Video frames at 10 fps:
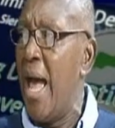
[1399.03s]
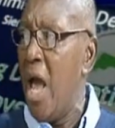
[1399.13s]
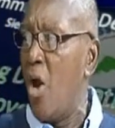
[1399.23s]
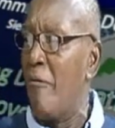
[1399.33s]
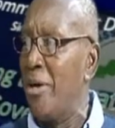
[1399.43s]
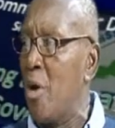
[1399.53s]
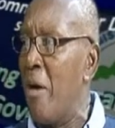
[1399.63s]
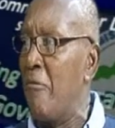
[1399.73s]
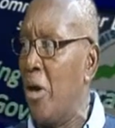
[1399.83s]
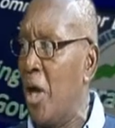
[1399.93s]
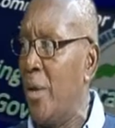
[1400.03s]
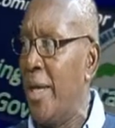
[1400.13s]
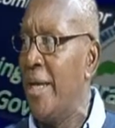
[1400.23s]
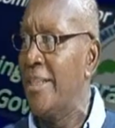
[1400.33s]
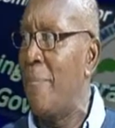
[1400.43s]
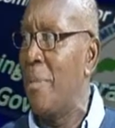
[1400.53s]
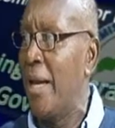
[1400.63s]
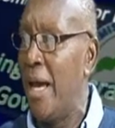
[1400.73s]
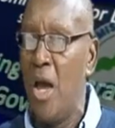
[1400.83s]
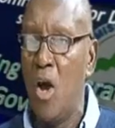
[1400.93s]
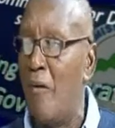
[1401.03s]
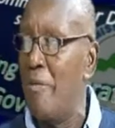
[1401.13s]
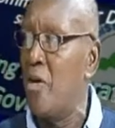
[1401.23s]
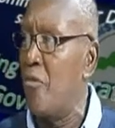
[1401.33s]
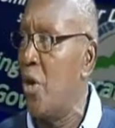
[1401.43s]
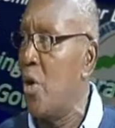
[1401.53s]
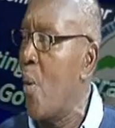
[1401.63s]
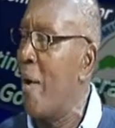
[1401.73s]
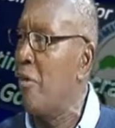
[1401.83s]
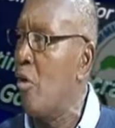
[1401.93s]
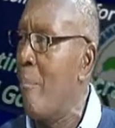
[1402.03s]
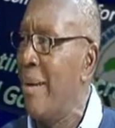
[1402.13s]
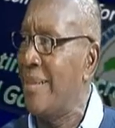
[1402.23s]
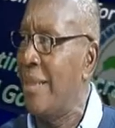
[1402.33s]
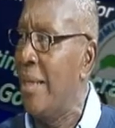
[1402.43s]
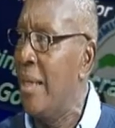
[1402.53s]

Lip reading: government no one follow we tap yonder. Government no one follow better.